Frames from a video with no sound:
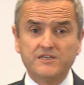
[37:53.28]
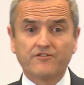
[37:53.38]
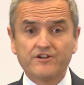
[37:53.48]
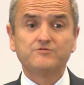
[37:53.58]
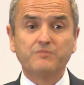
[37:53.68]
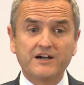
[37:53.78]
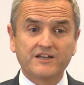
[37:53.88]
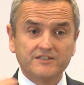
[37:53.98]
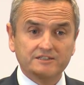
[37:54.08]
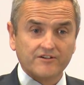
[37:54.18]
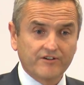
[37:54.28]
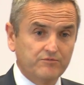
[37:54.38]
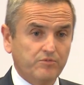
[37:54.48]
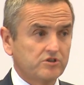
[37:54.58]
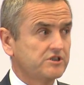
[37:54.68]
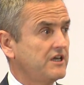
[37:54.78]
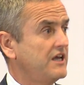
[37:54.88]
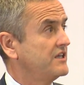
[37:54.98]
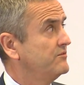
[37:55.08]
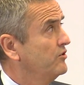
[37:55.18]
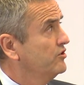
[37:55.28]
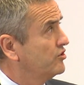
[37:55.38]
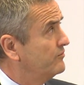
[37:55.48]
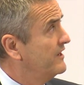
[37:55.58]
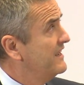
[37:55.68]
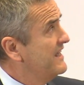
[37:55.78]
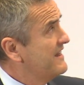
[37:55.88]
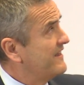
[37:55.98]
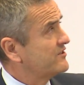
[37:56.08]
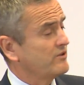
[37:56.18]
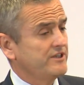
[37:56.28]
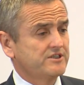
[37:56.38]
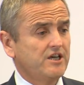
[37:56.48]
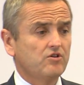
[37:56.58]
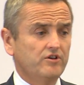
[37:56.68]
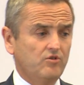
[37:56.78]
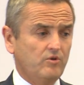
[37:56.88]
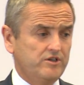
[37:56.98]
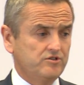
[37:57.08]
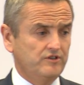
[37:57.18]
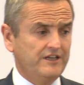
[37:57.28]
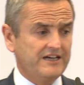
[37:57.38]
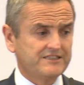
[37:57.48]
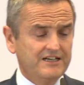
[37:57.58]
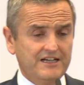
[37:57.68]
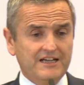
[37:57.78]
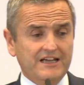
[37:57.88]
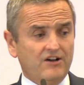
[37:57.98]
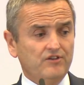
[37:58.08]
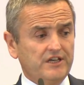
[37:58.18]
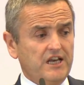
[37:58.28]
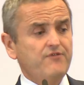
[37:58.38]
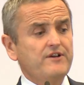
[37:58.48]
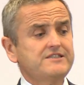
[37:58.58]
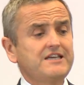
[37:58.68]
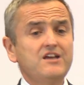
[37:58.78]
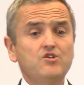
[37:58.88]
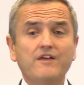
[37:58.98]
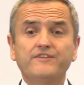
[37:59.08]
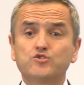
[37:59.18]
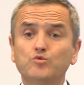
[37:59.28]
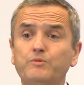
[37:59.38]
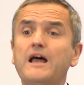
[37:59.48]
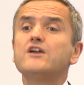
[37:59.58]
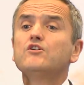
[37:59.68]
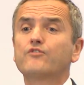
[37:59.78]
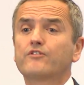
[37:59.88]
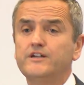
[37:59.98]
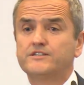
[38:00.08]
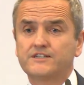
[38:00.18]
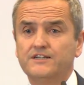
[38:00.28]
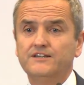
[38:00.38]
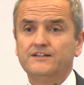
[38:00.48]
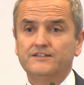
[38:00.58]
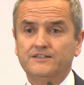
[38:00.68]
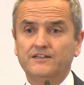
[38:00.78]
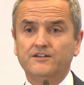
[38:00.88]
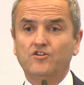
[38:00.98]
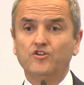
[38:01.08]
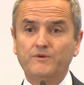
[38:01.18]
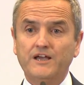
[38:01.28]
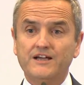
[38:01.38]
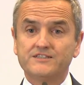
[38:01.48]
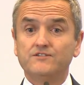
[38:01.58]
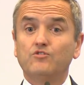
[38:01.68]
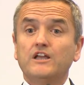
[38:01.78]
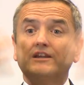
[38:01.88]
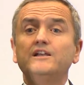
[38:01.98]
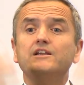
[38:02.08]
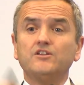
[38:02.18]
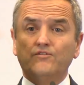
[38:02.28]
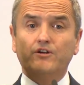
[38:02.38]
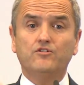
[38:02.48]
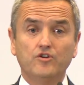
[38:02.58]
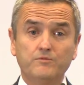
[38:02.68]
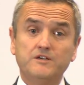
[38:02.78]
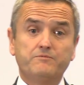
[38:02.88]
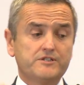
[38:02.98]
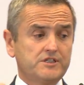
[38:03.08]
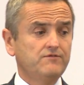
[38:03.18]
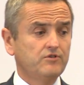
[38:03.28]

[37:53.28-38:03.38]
in the risk market, in the red boxes I had at the bottom? That's what the second equation does. On the left-hand side, you have the supply of risk that the economy has, the volatility of the economy, the perceived